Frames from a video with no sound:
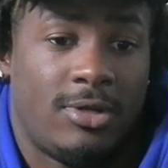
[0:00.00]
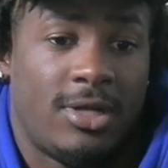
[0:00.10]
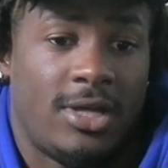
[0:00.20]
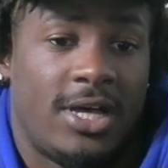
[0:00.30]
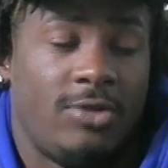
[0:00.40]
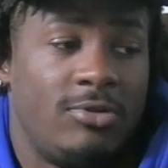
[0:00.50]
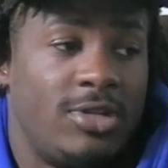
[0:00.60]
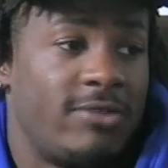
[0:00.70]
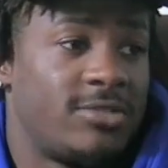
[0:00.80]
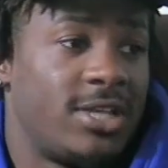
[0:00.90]
how you
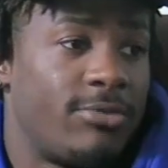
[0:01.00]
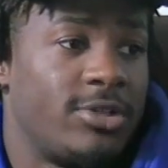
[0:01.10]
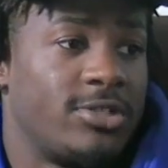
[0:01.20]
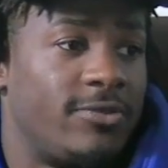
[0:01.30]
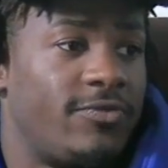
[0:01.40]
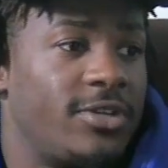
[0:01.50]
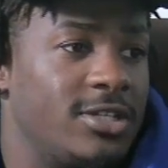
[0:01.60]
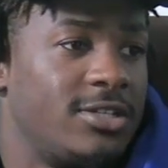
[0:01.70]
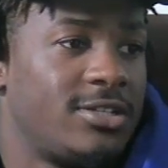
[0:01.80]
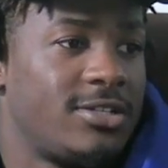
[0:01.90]
left that person feeling,
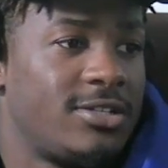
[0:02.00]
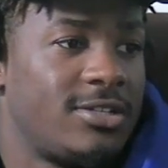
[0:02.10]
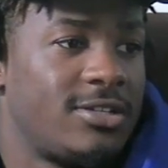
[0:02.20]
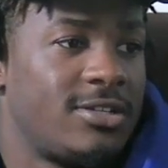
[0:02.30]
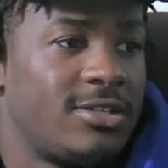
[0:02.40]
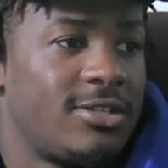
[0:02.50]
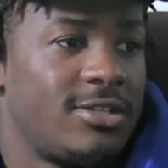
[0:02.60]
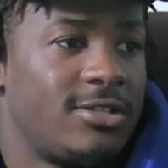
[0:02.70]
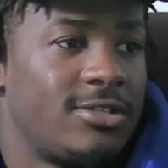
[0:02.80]
Mm.